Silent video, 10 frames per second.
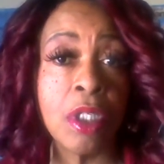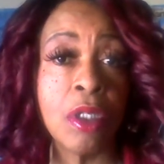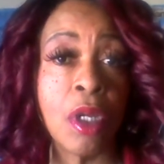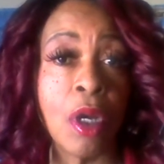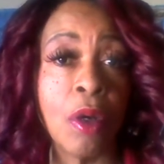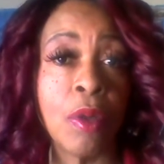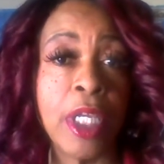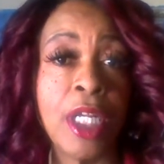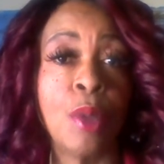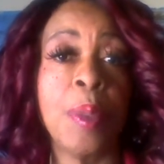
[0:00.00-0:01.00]
you know,
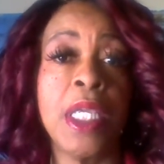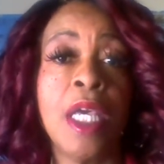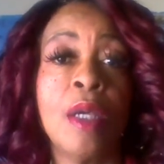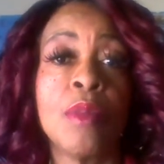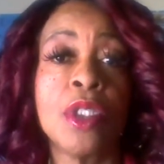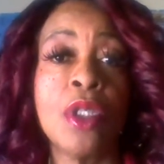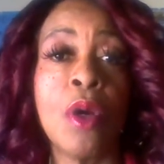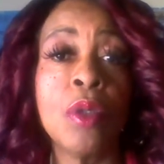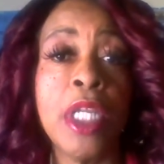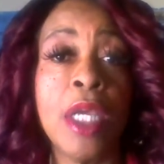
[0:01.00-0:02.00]
it'll become
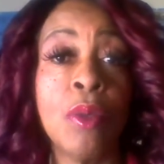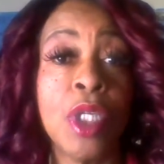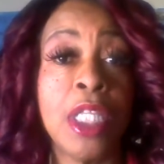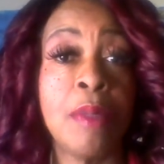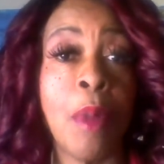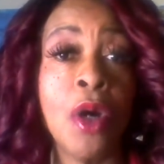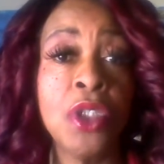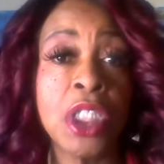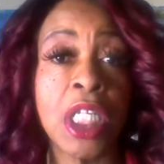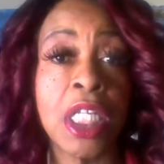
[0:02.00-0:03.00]
so knit with
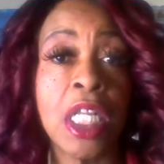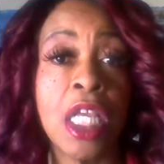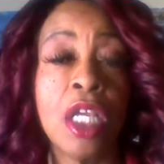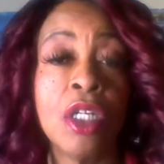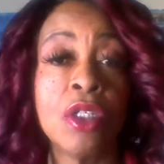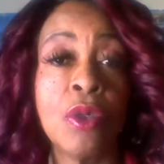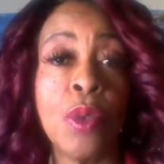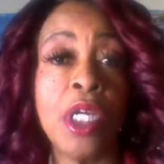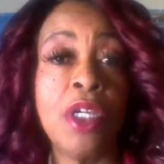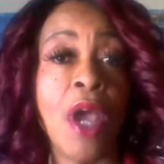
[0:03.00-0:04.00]
emotion to
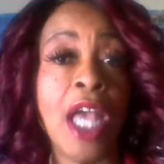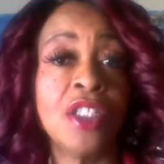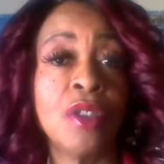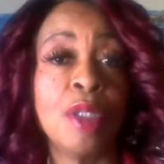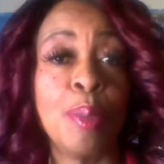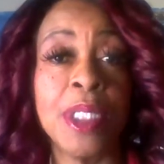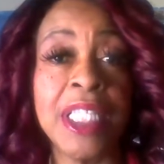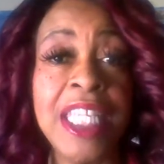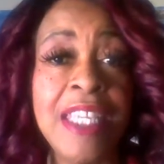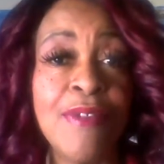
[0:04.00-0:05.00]
where you actually
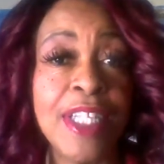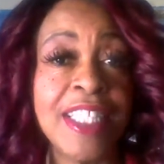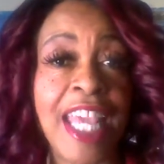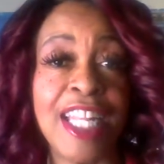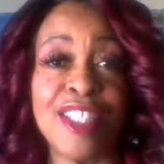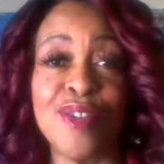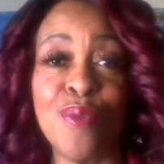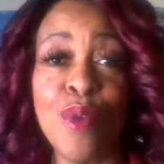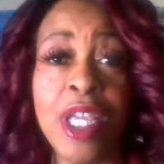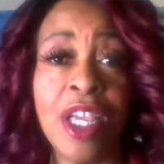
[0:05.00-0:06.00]
believe it that it's
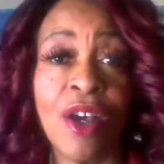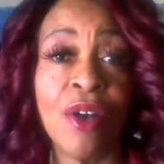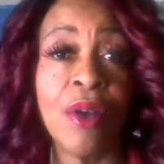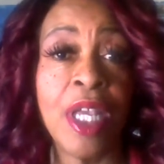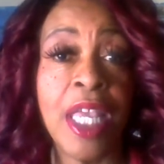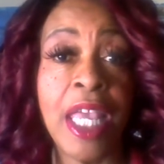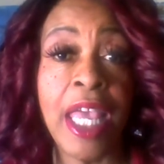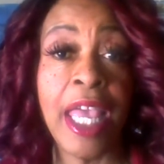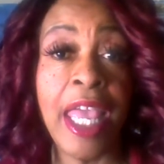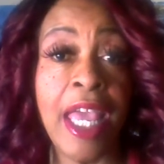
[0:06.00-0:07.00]
real
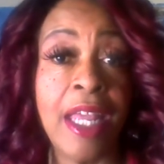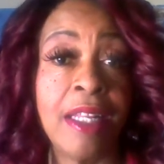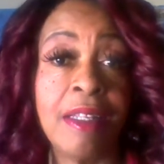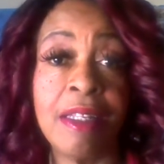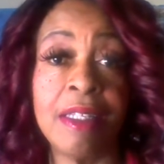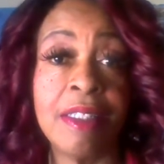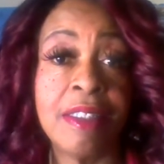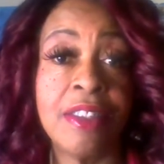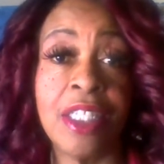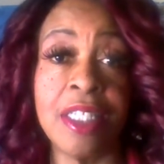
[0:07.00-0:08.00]
and
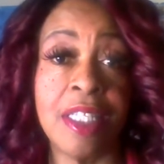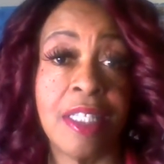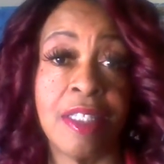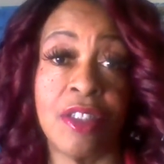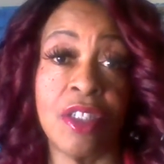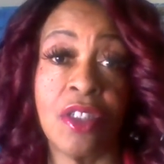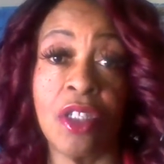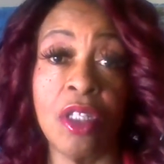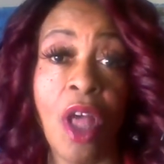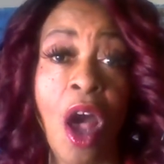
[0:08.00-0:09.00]
just it's just
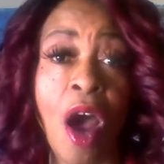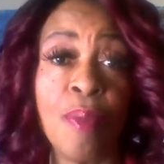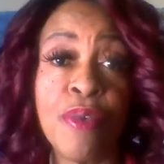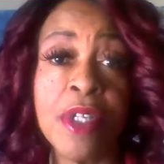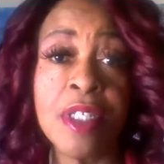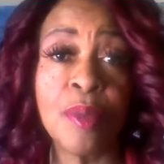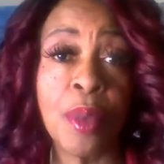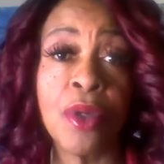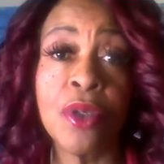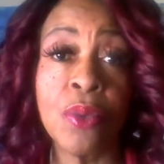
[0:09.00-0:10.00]
a law a
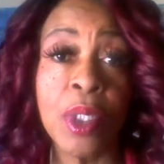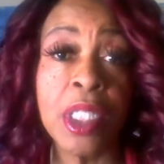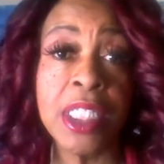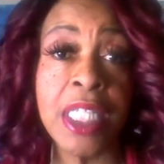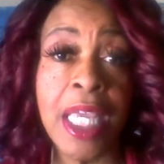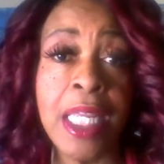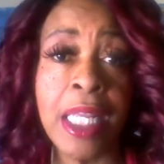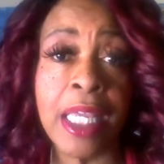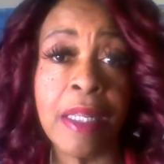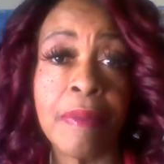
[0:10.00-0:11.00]
principle you will attain
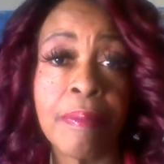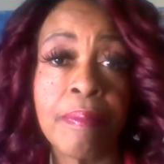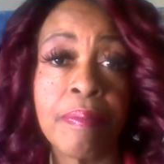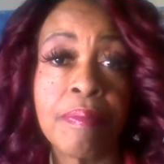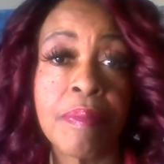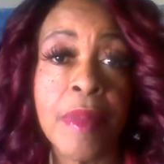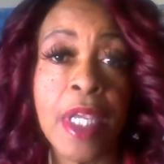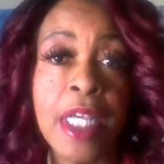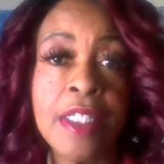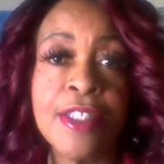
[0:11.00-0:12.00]
it
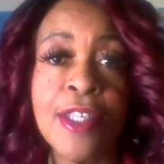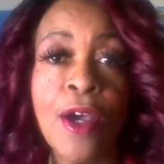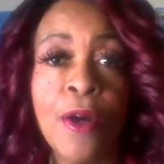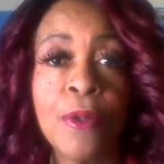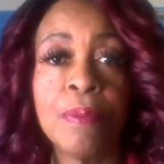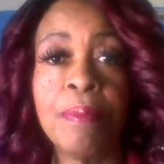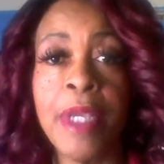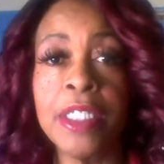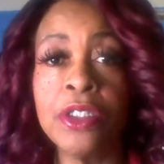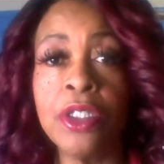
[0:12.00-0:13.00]
and so
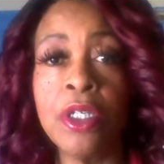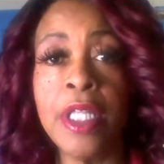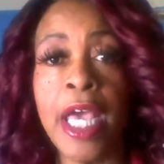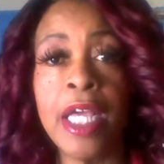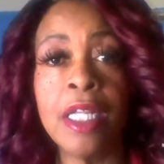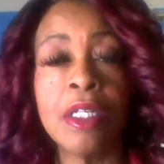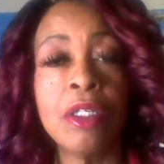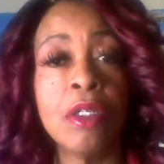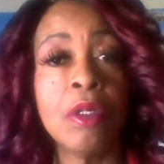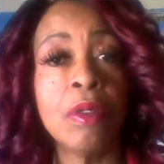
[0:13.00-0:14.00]
make sure that
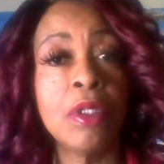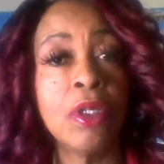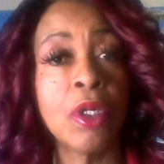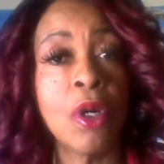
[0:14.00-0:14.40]
your your